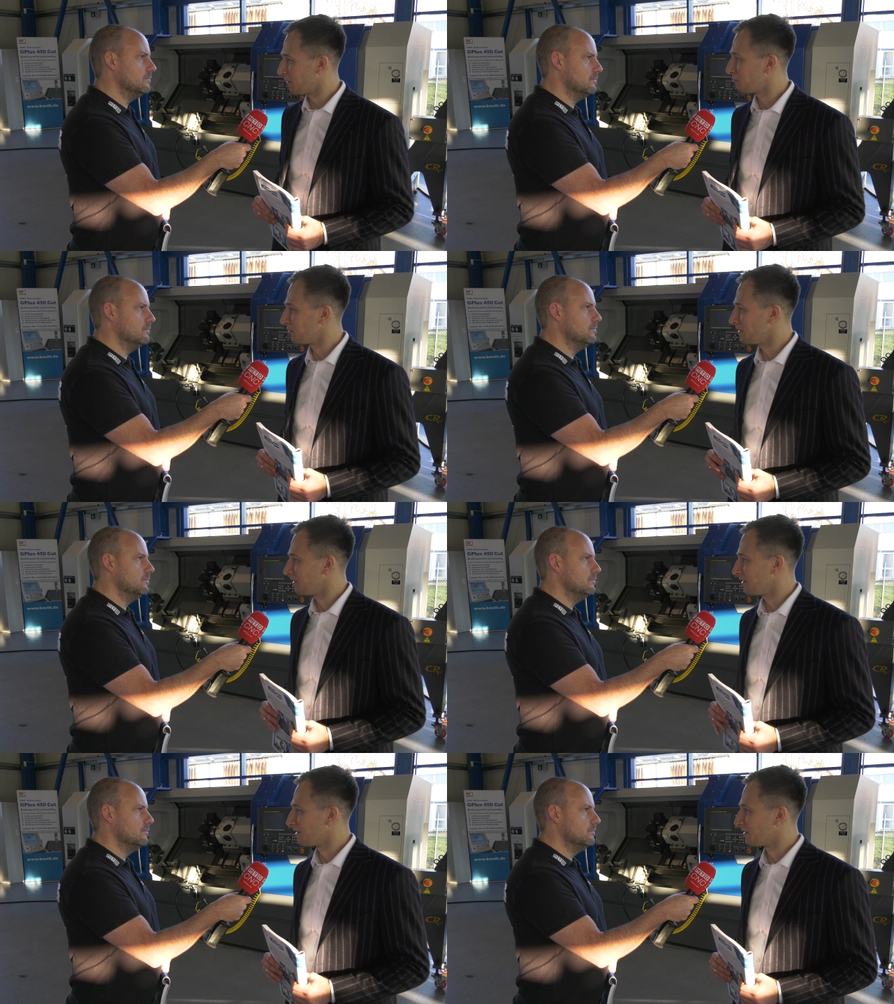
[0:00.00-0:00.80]
Speaker 1: but
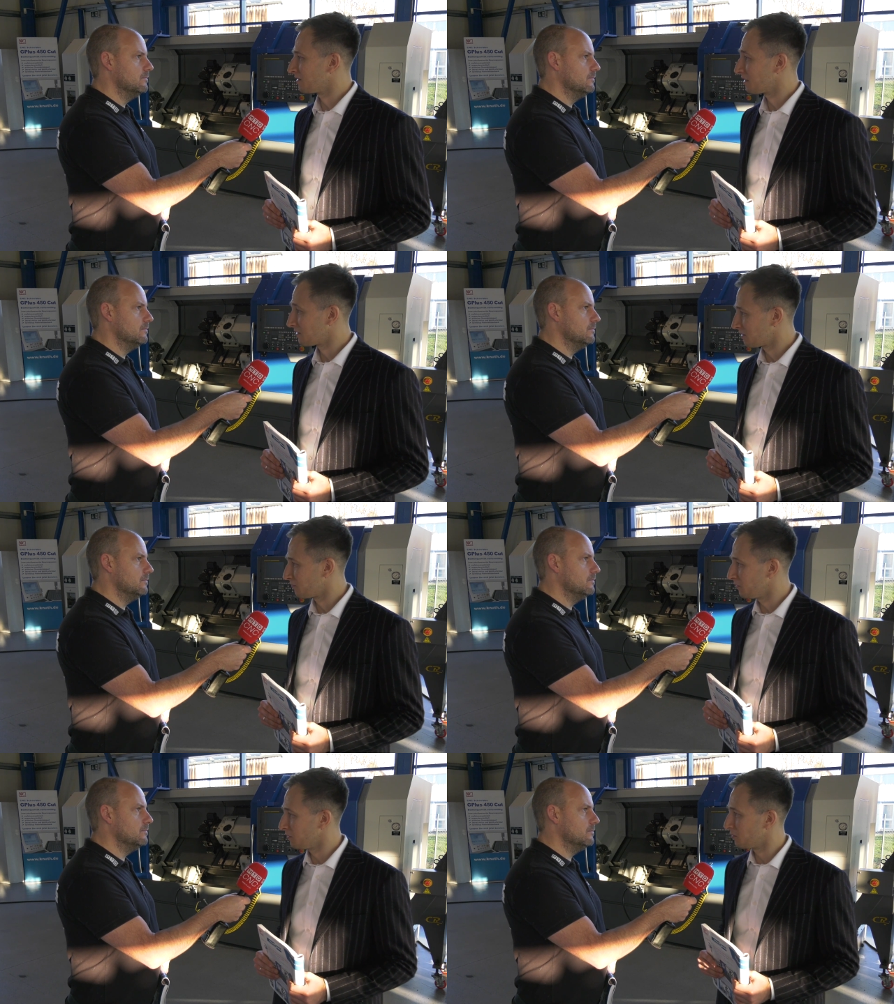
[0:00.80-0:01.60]
we are
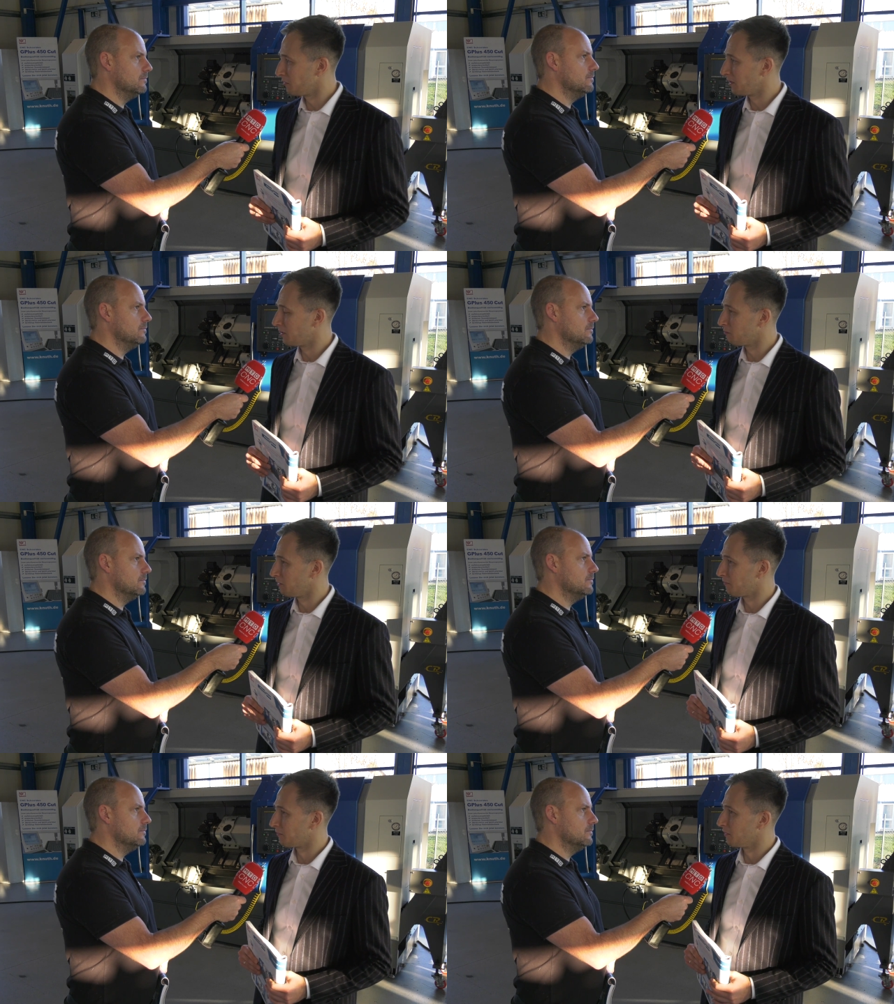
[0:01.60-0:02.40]
successful doing it
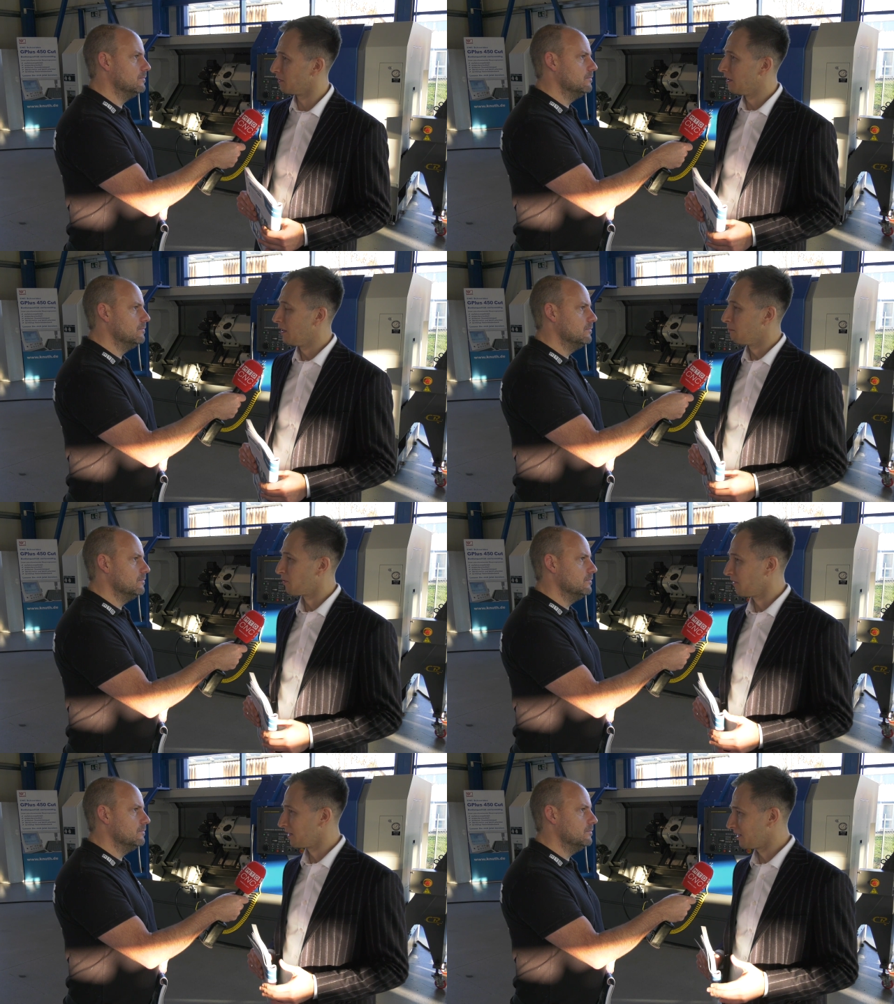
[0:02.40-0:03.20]
with uh,
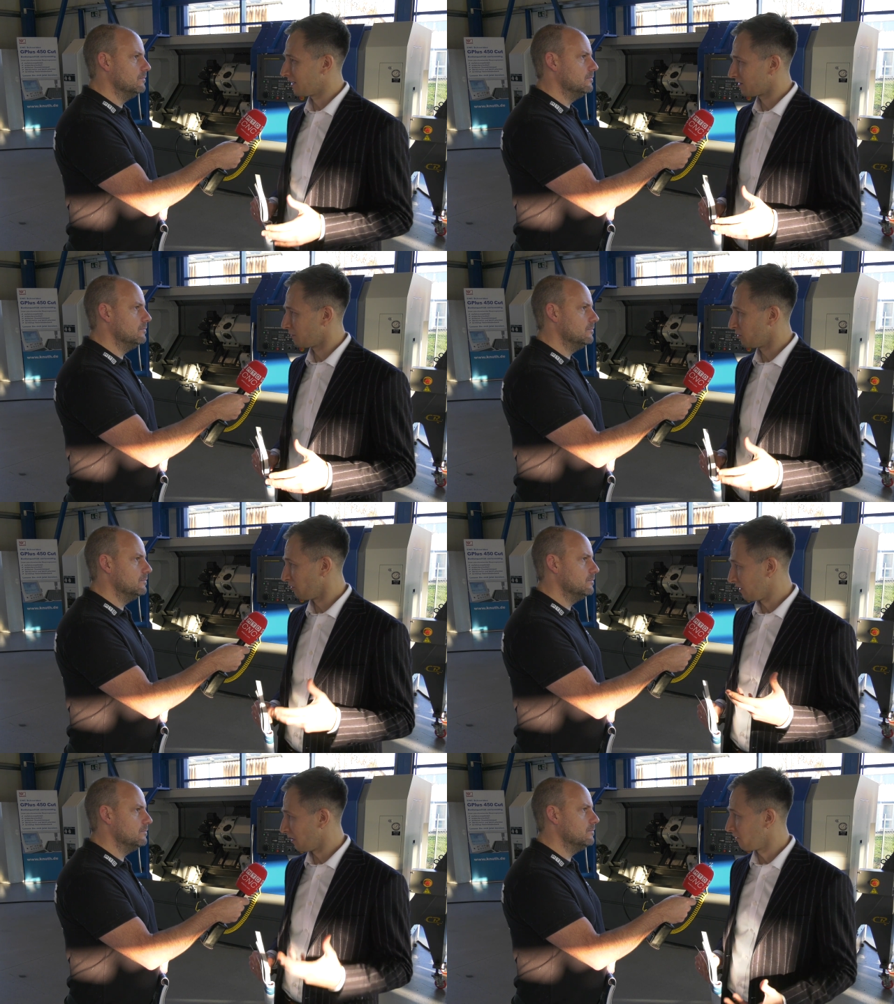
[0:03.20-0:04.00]
providing customer
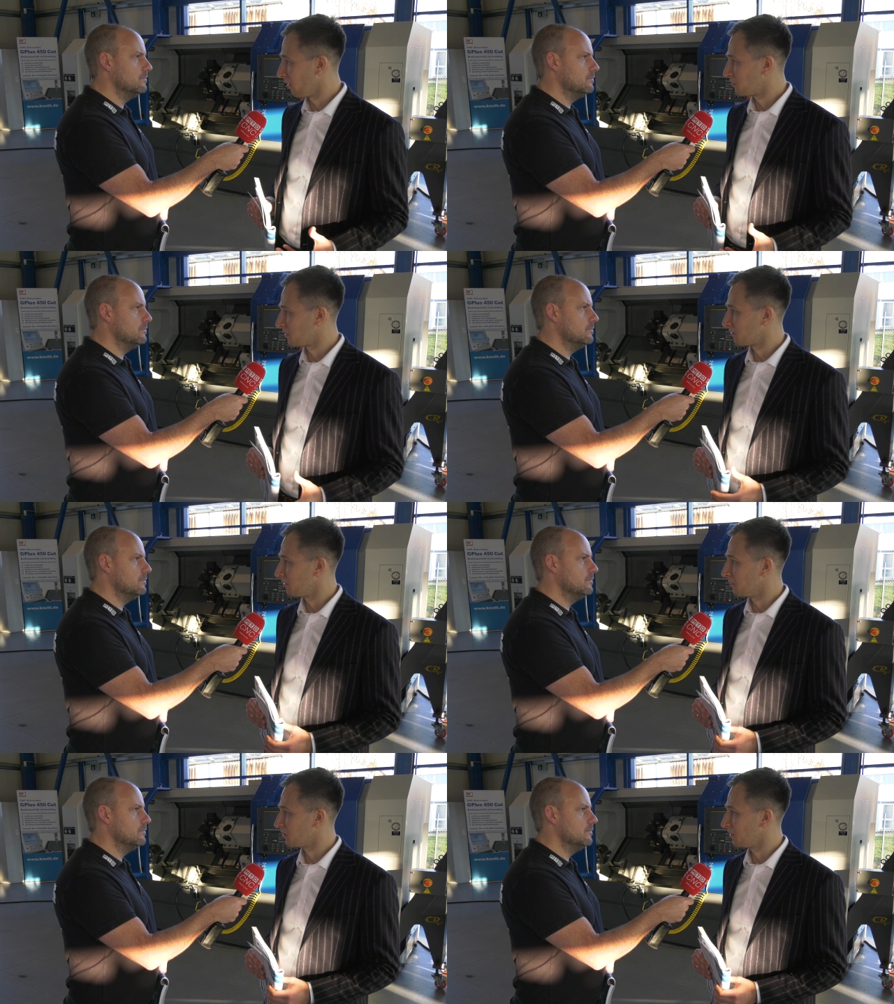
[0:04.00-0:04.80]
with a lot of options to
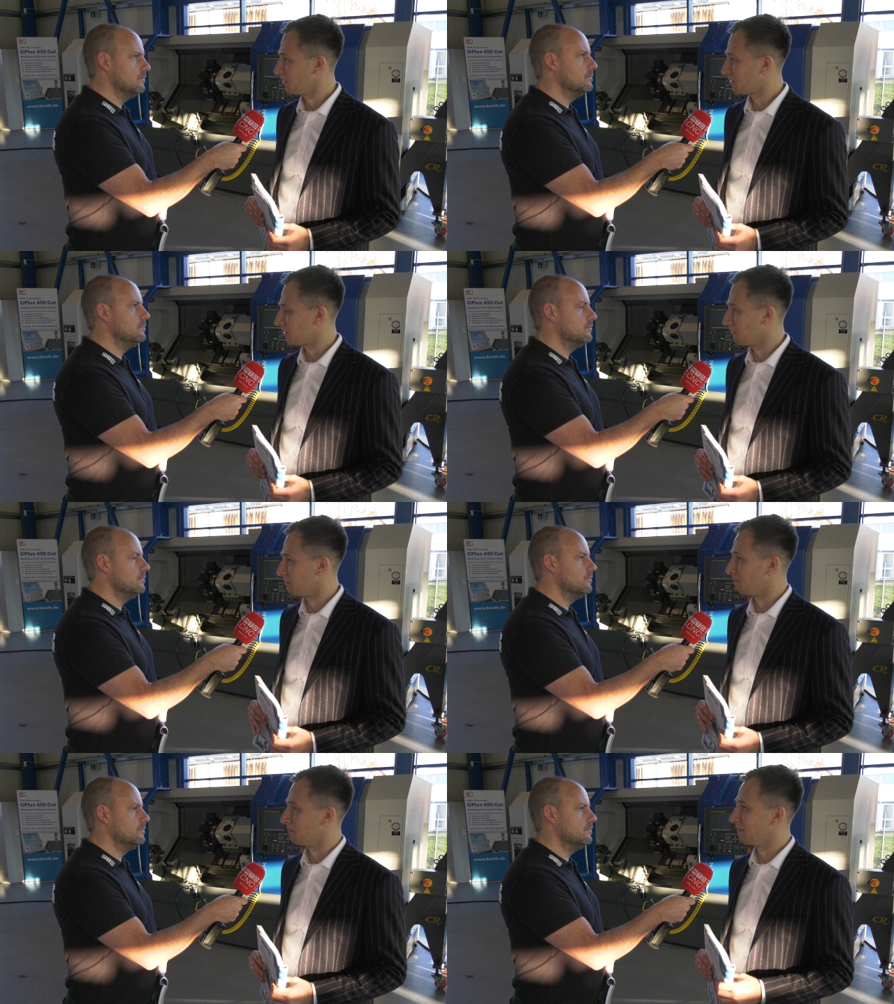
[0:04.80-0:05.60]
the machines, uh,
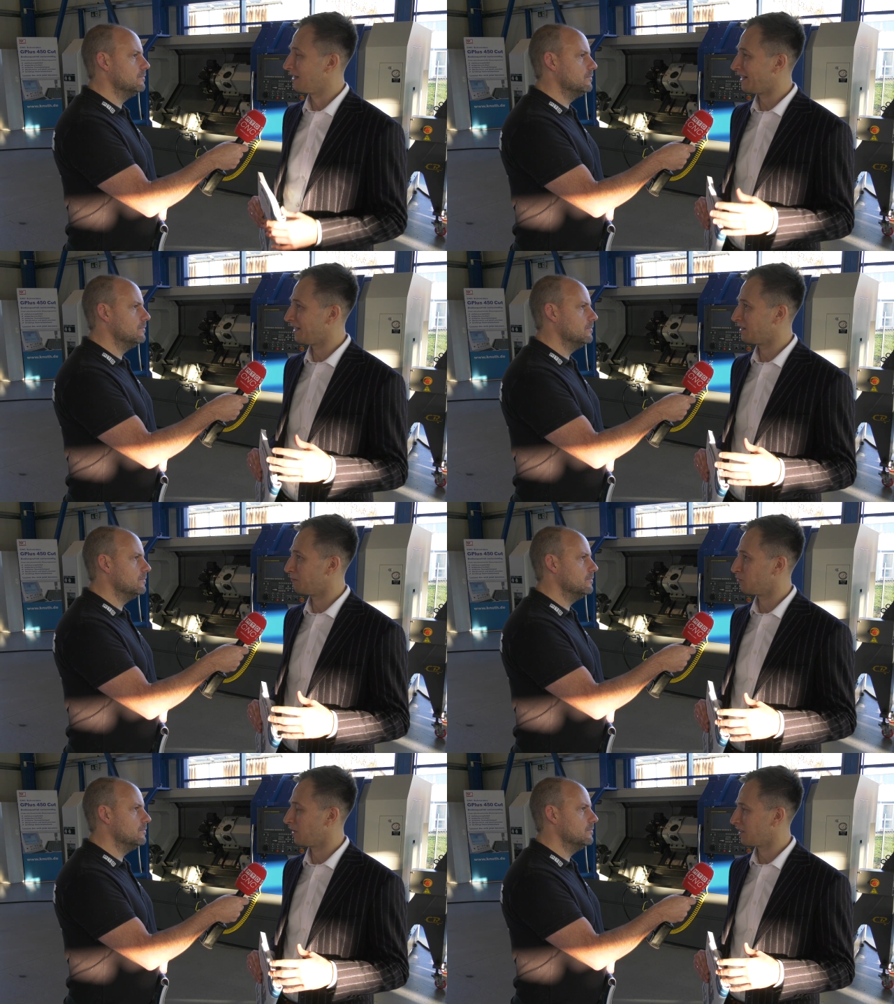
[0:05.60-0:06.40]
letting
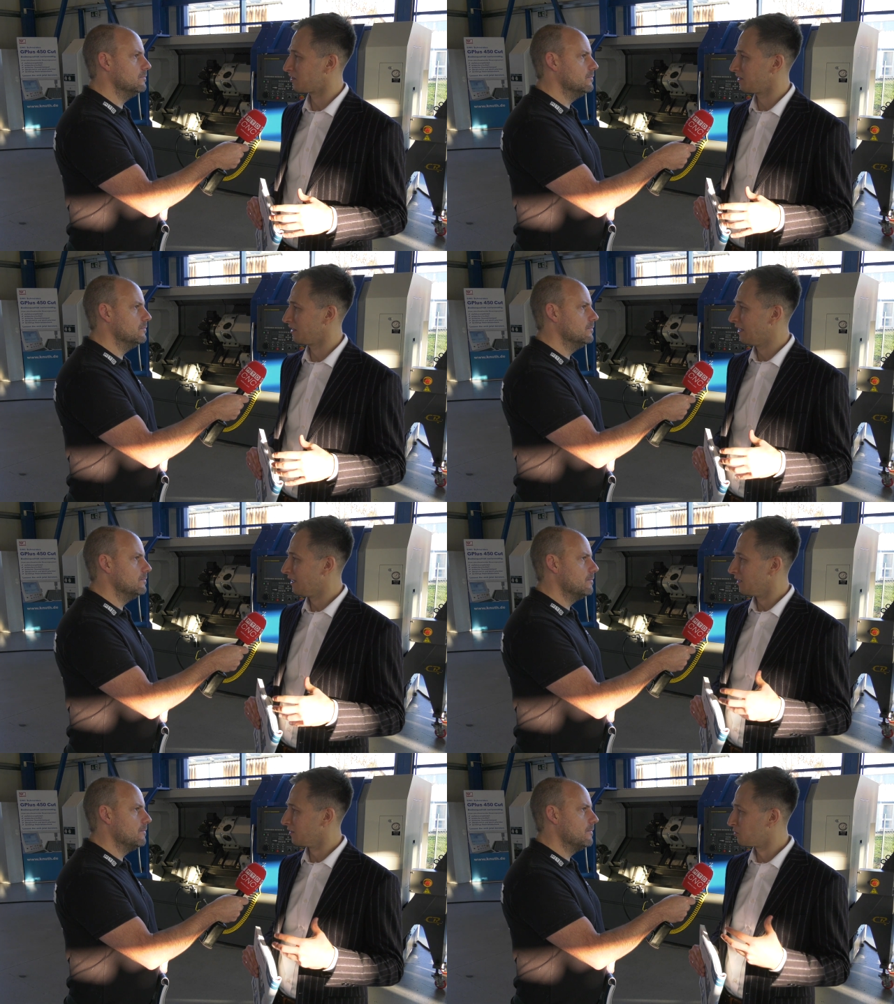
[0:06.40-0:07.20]
them to actually
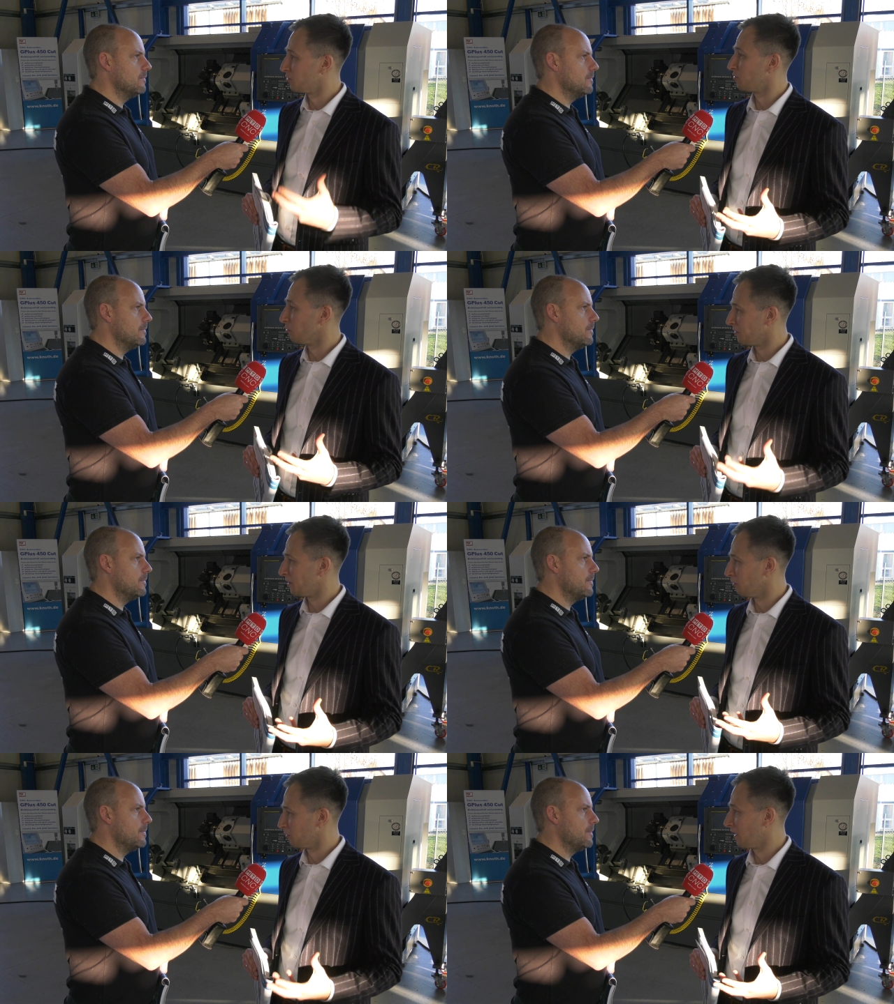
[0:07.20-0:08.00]
uh, choose what they
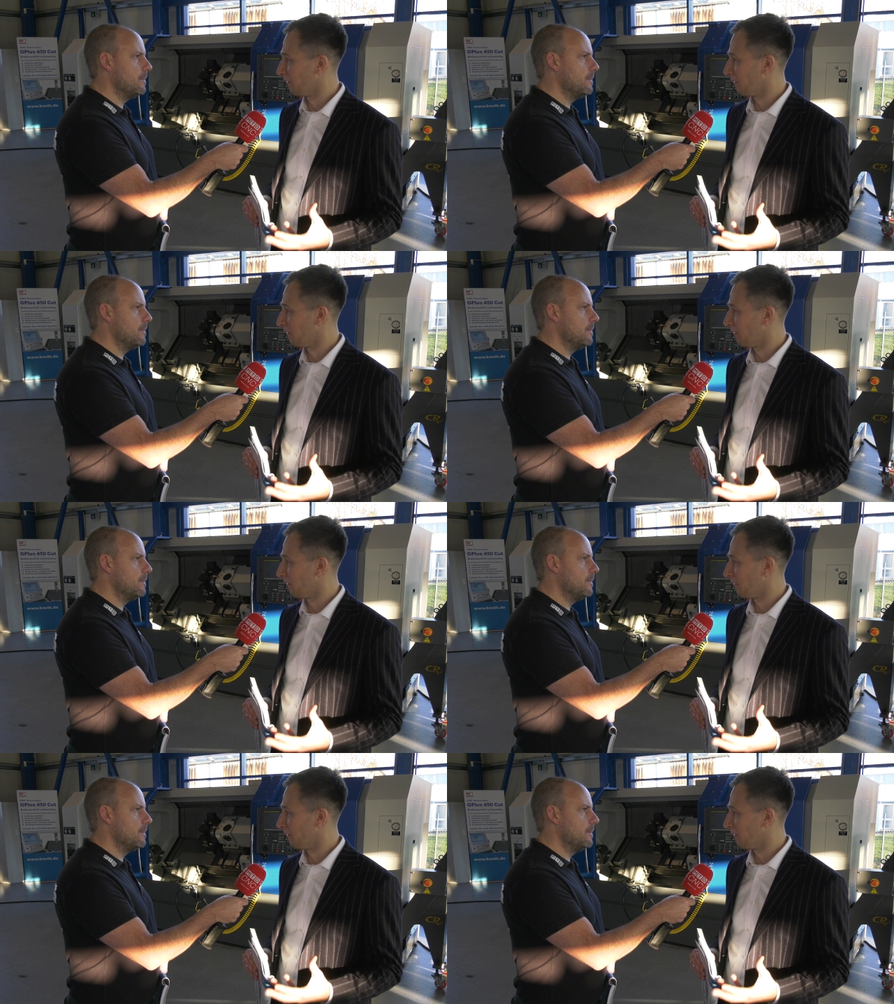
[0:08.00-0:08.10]
want to